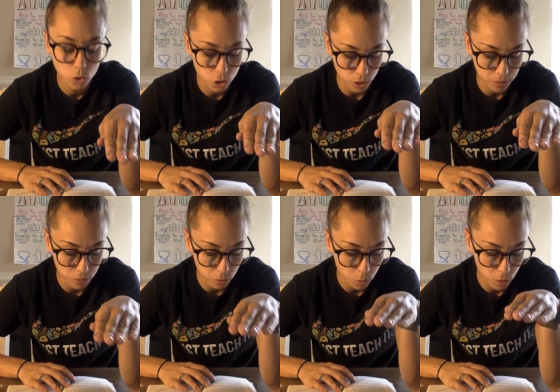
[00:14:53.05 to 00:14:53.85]

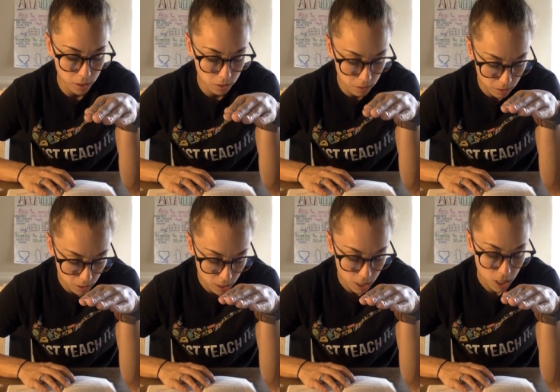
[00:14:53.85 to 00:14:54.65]
dreadful voice.
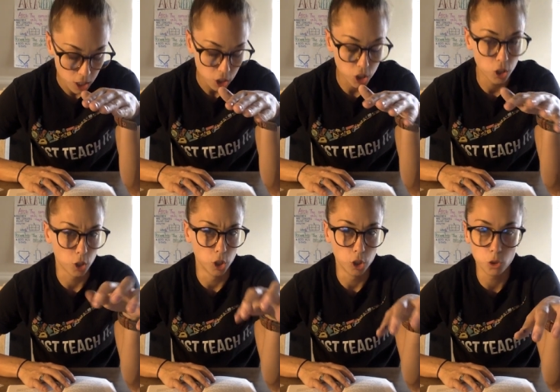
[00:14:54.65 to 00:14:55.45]
She
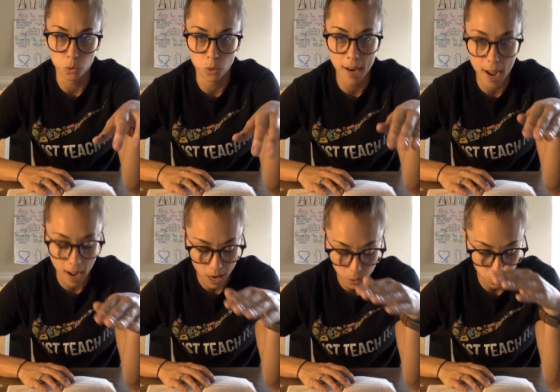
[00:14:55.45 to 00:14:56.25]
heard a
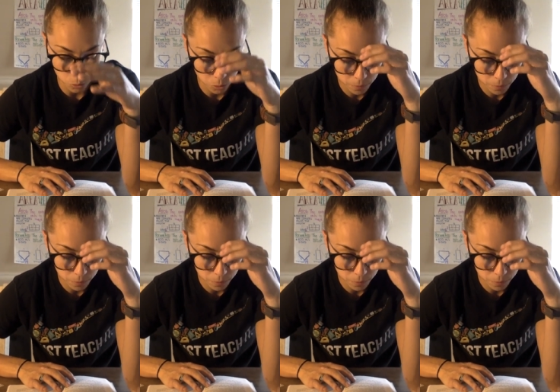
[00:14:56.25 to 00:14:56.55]
growl.